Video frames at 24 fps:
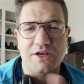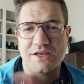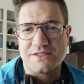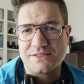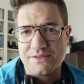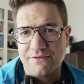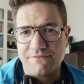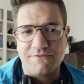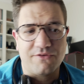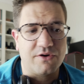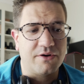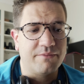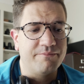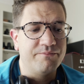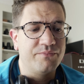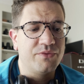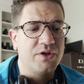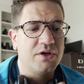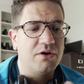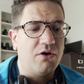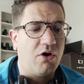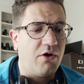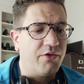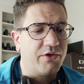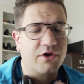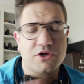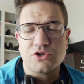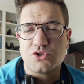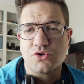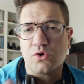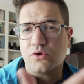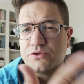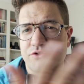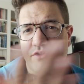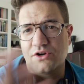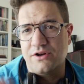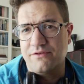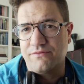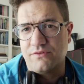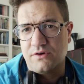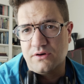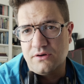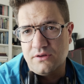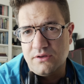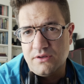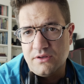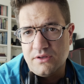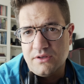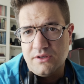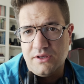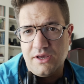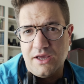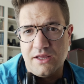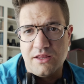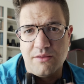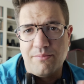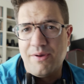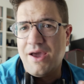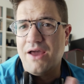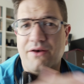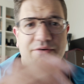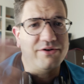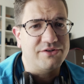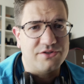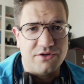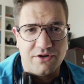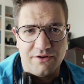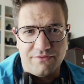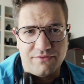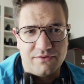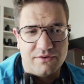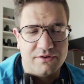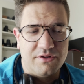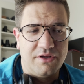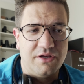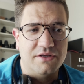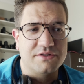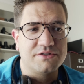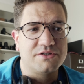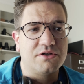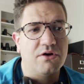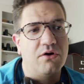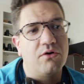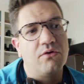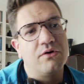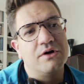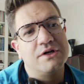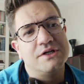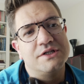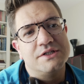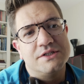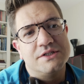except for all the controls are different and the batteries are different, and so